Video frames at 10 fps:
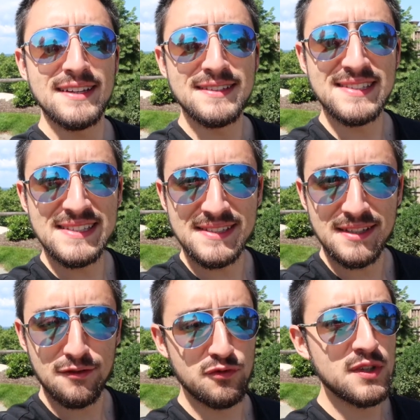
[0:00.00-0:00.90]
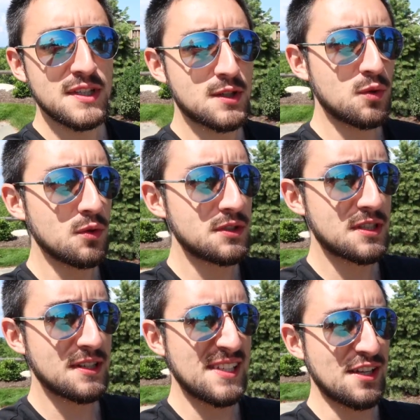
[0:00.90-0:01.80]
This is really cool just
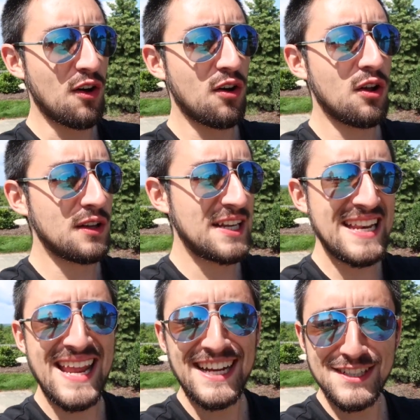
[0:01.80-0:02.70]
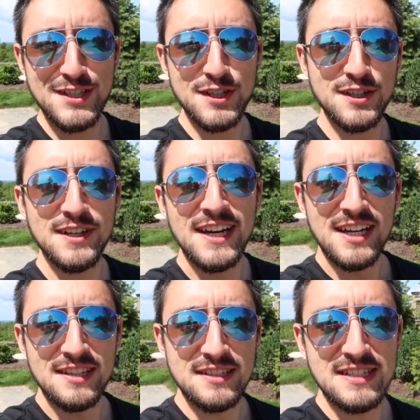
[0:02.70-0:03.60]
because it's all in nature.
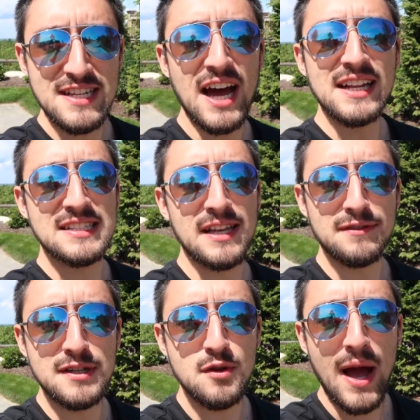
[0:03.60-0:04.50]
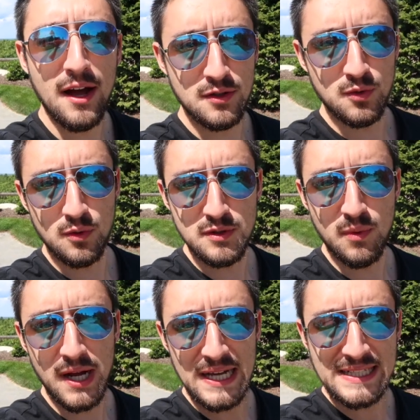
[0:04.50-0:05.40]
There's a ton of stuff to do outdoors
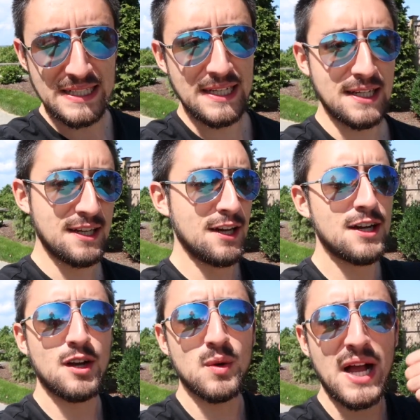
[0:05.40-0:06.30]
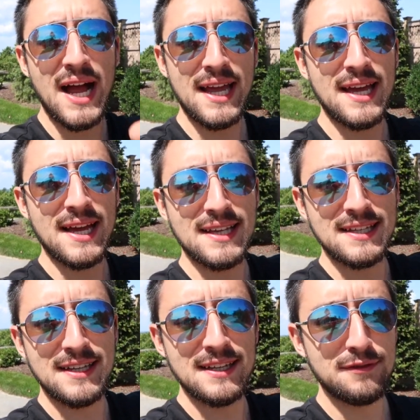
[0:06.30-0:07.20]
wise, like go
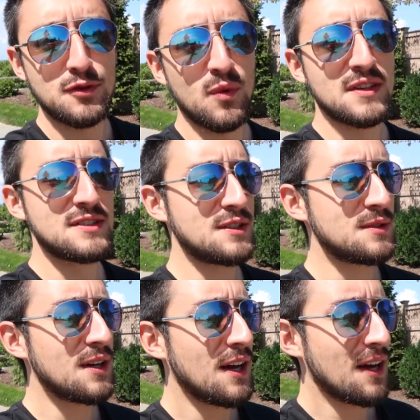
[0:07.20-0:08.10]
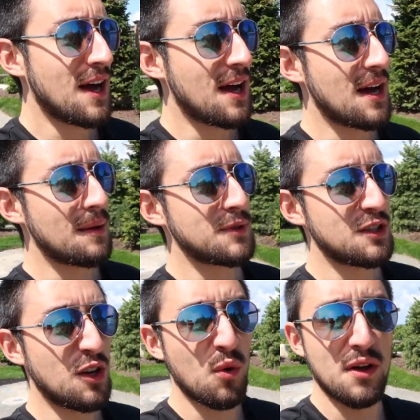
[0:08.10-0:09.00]
kayaking if you want to. Um, you
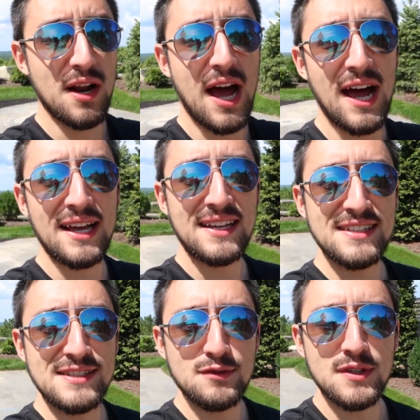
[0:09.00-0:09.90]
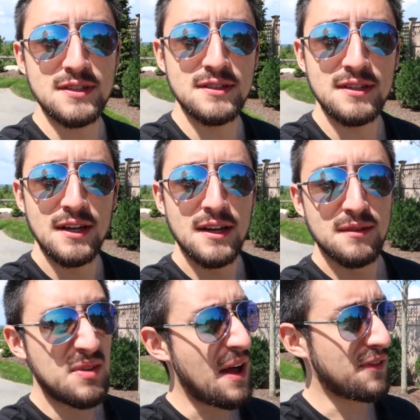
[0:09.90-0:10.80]
can go on hikes, you can
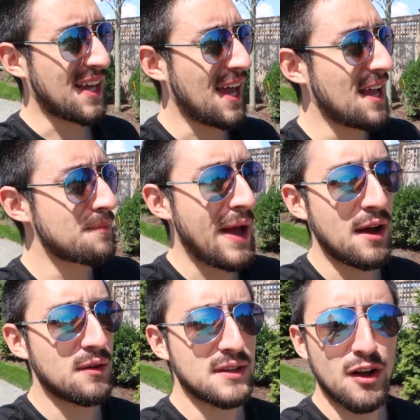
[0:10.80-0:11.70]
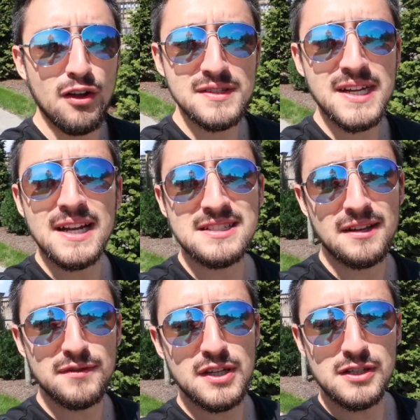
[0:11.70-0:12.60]
have a camp out, like all those kind of
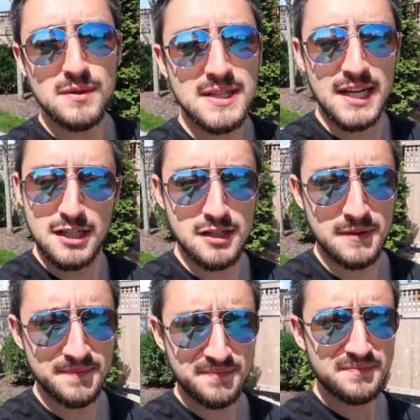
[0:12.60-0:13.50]
stuff you can do in nature.